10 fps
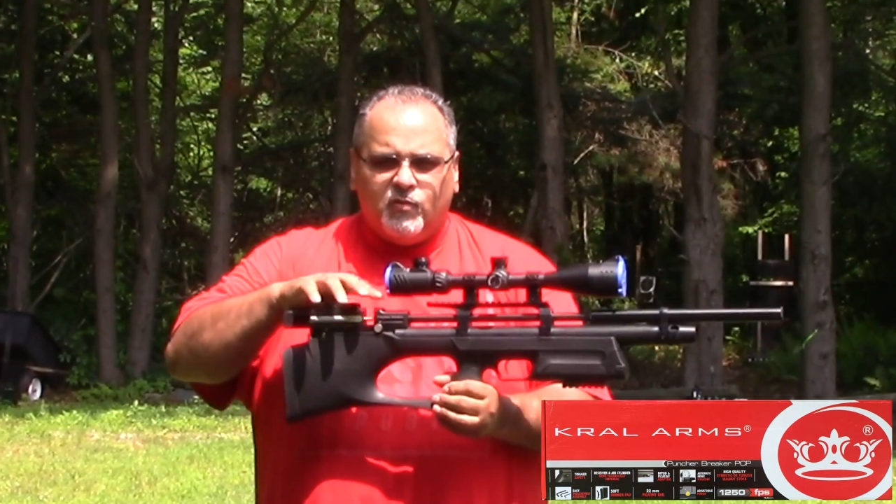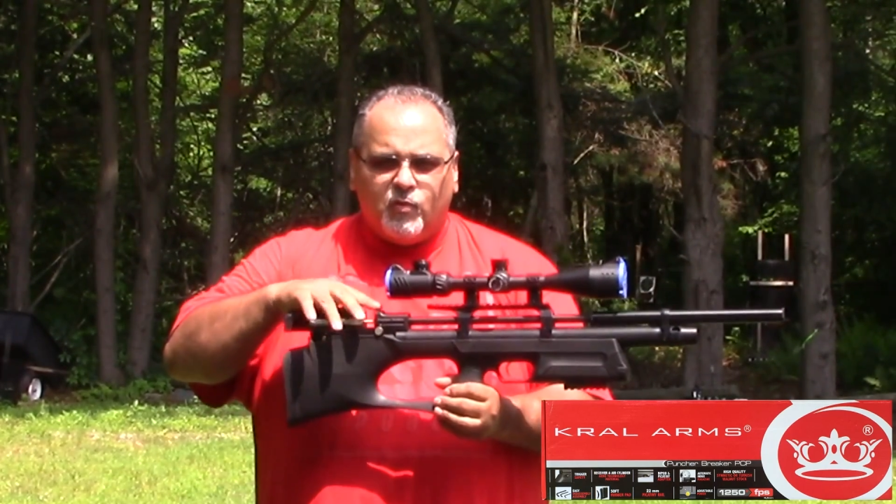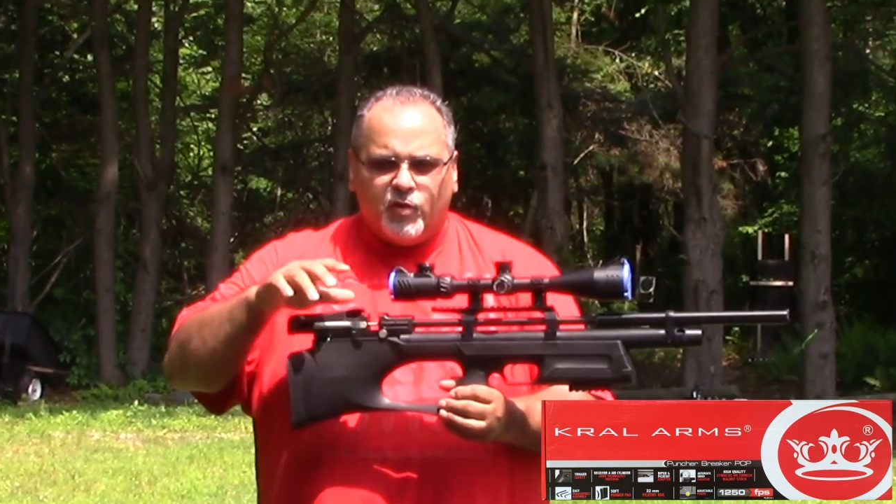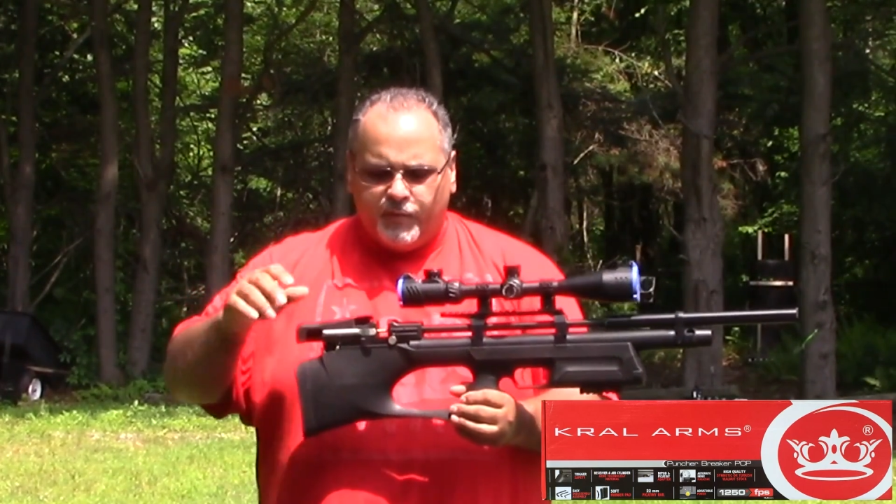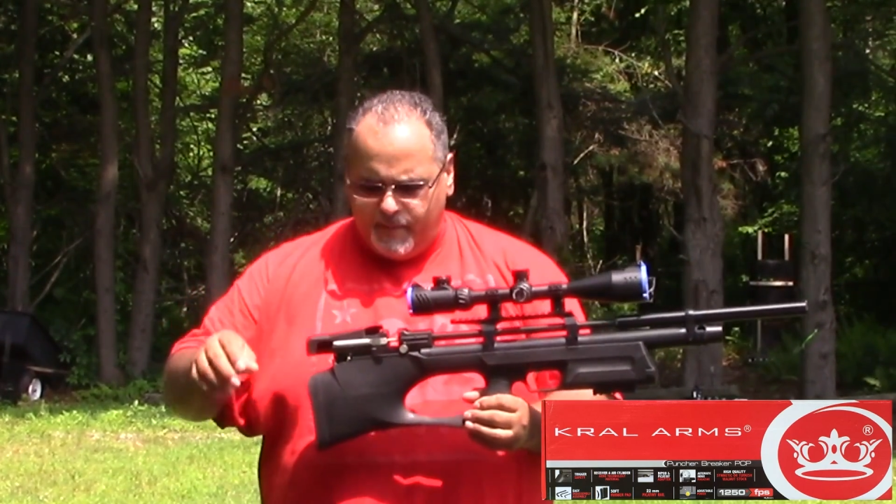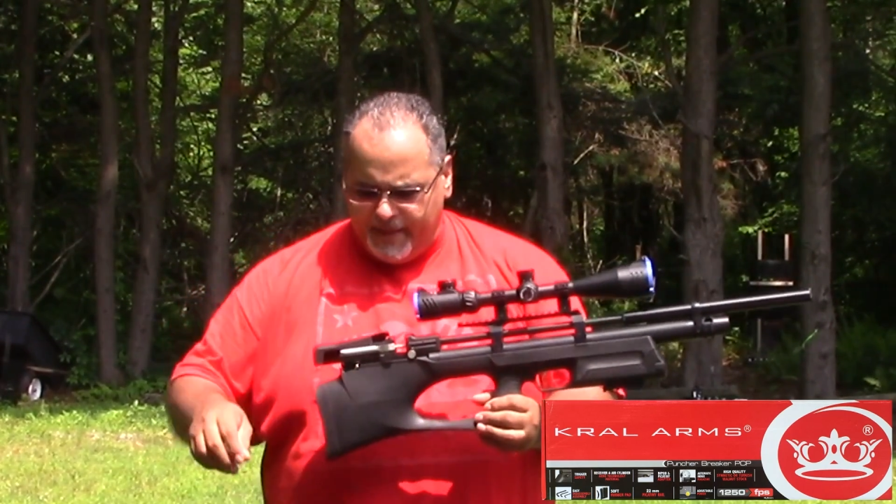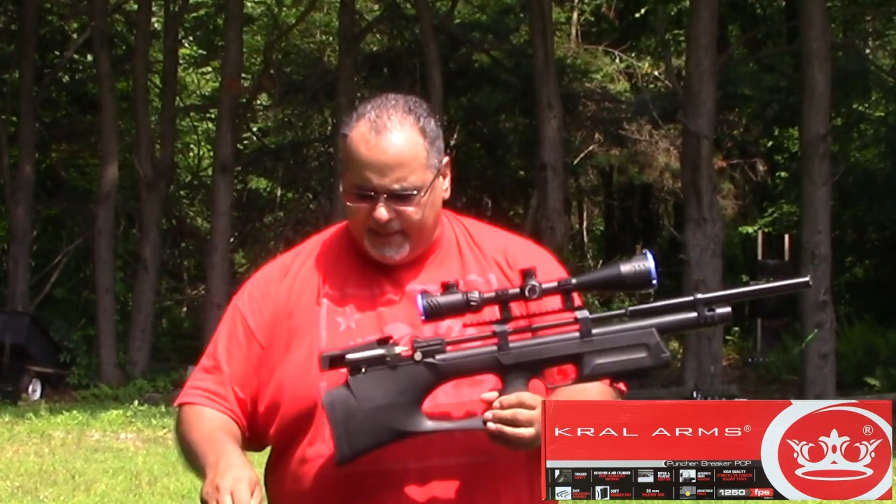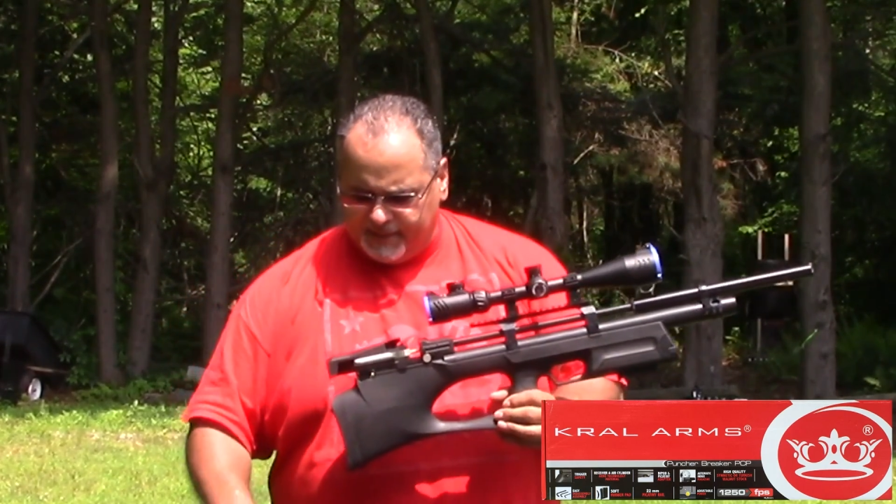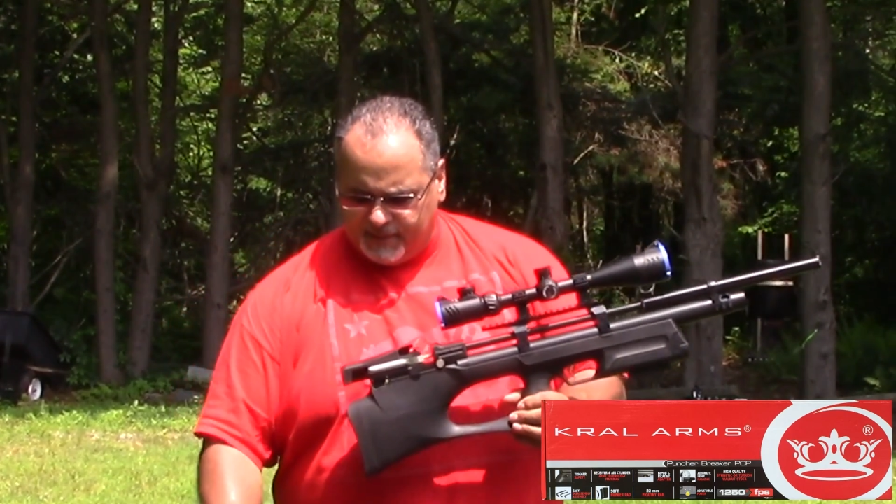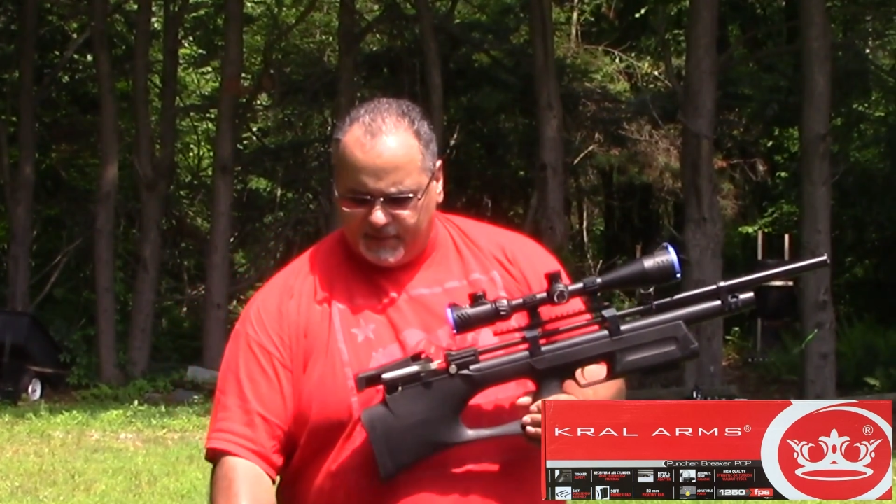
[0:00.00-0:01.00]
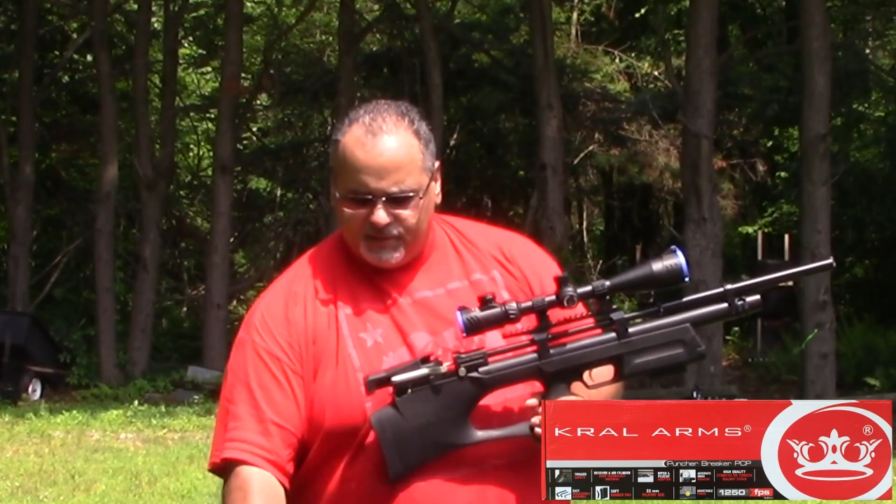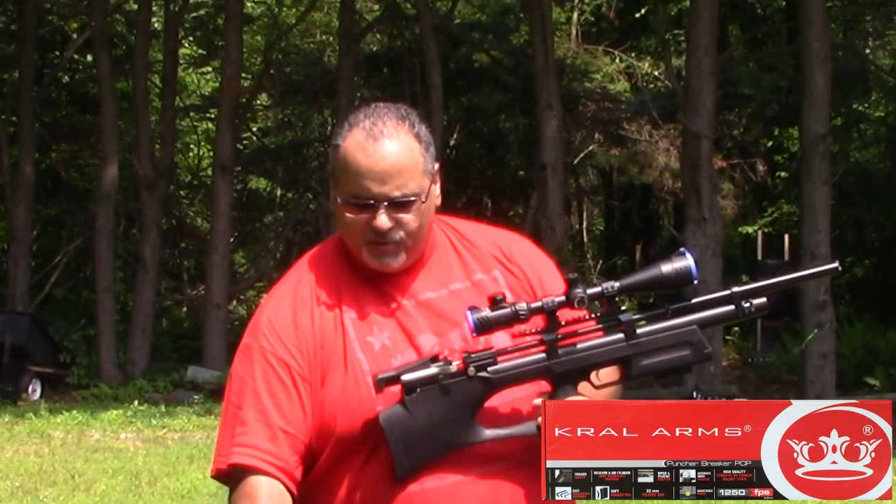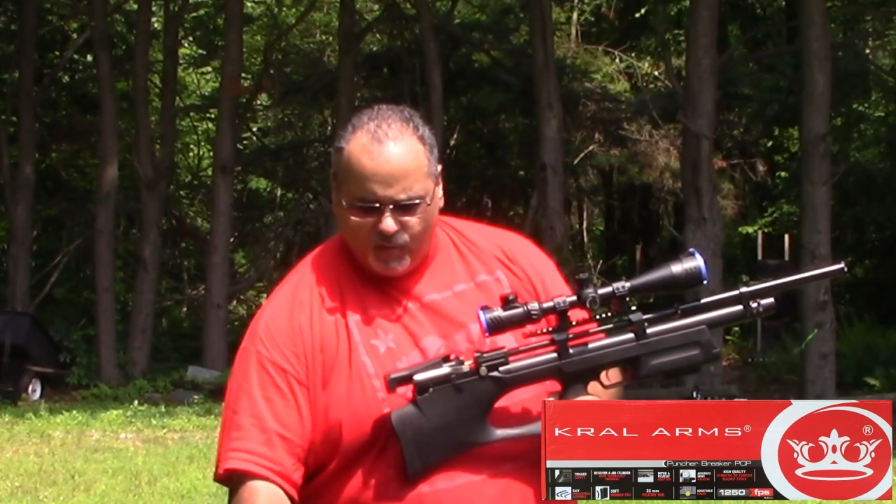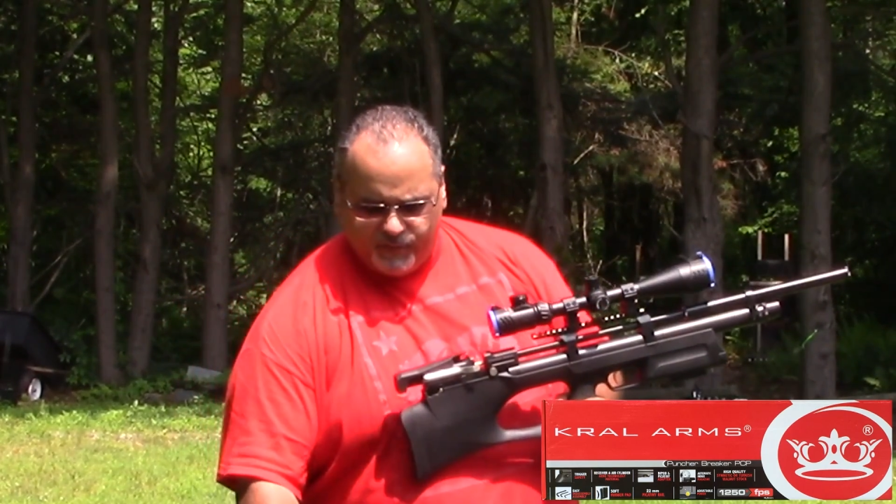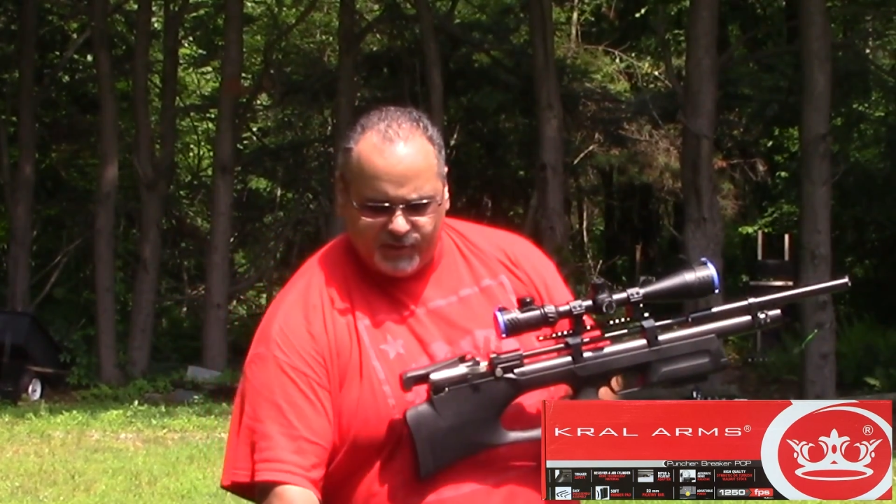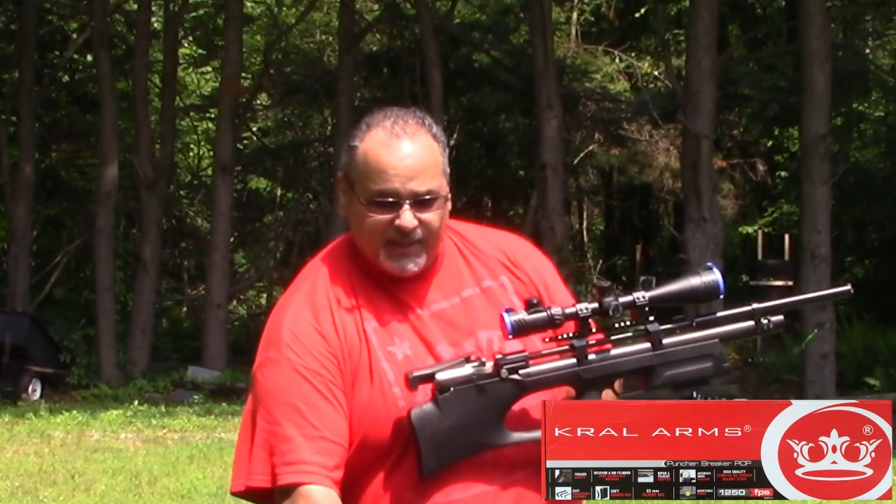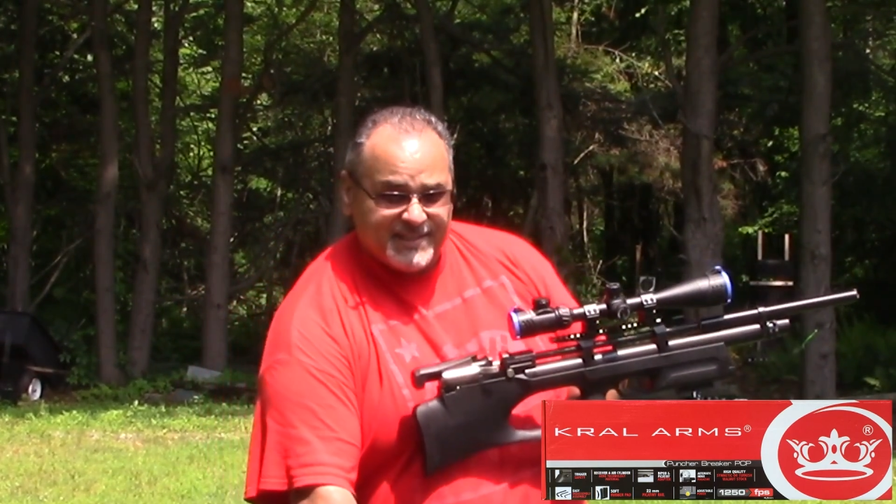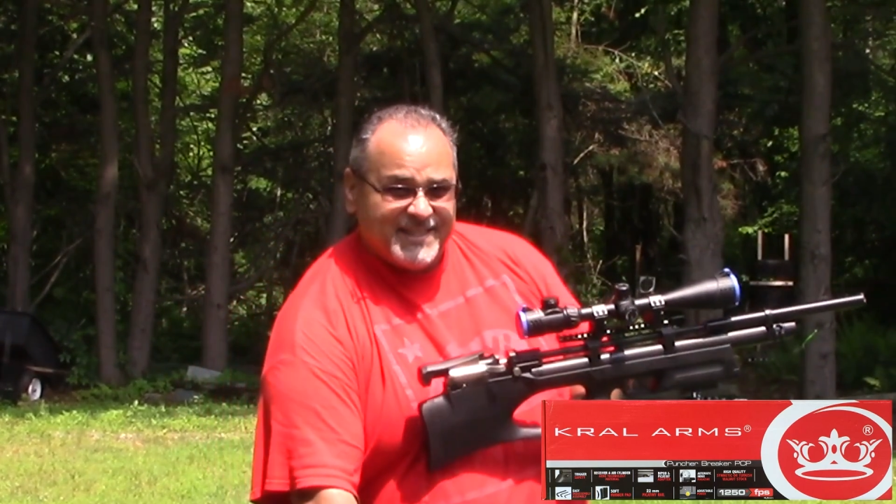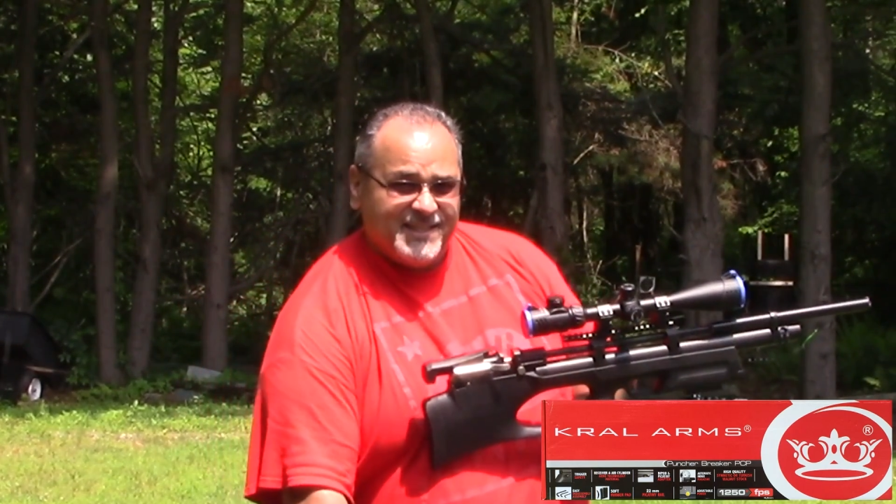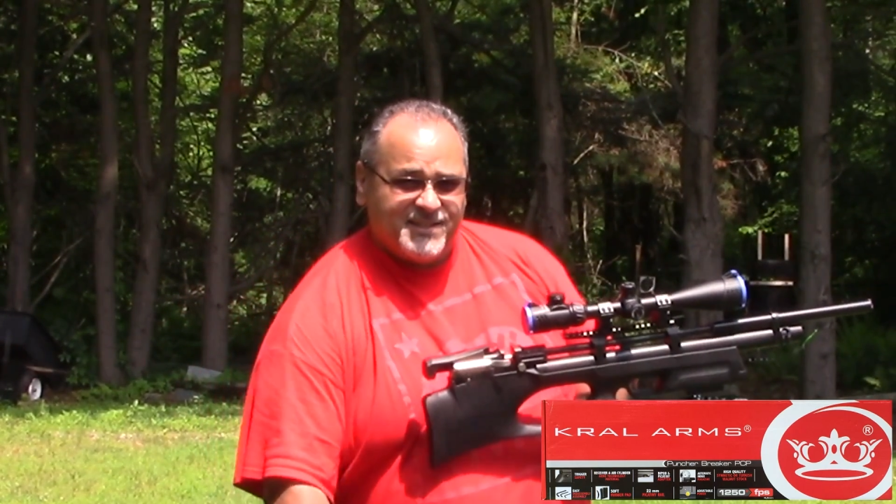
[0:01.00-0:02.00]
rotary magazines, 12
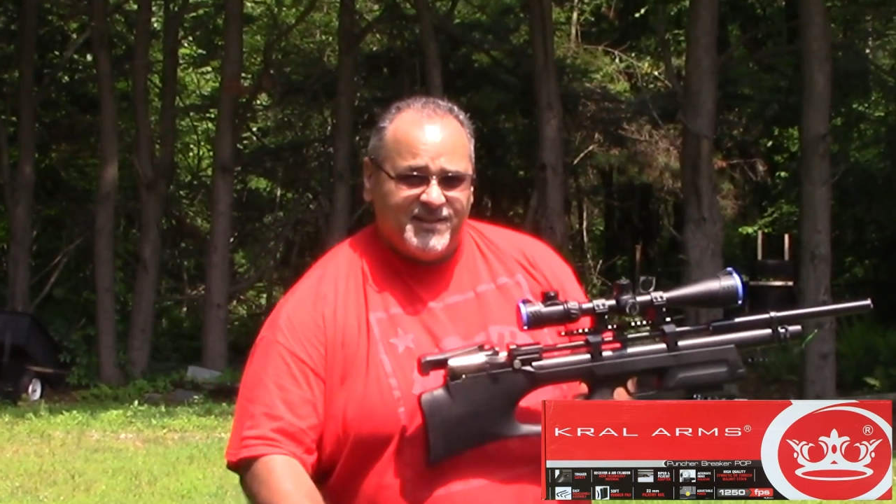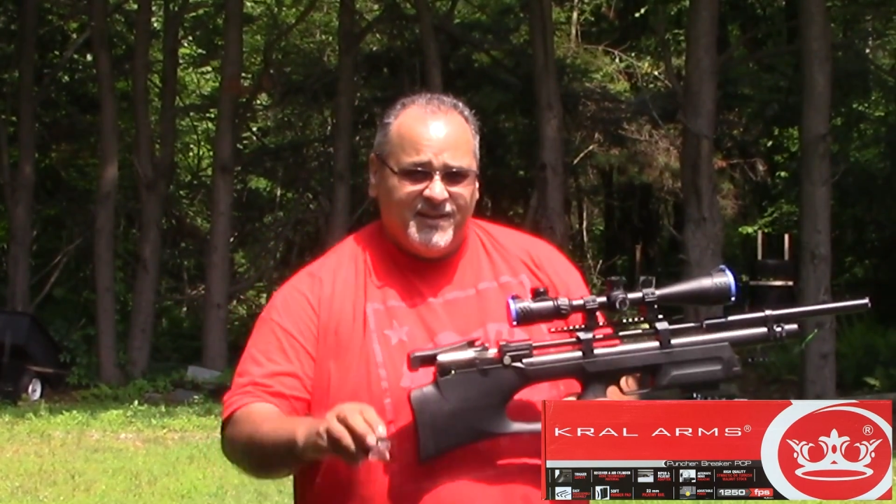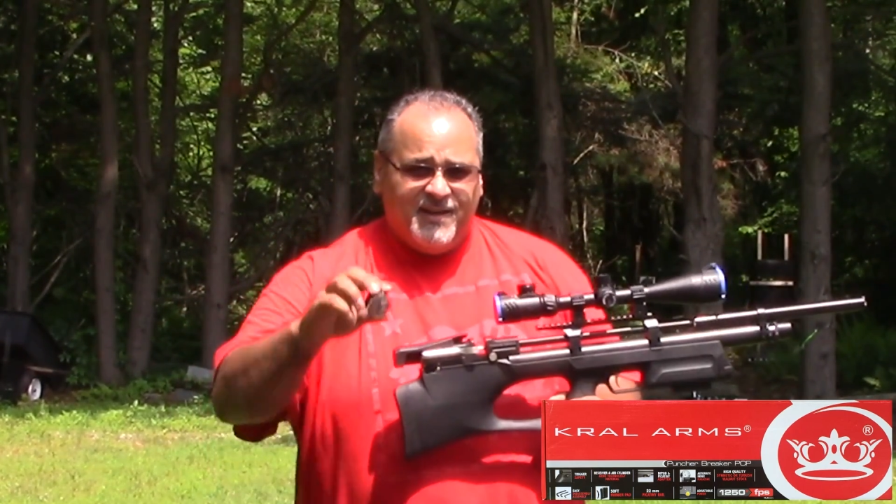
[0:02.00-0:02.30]
shots each.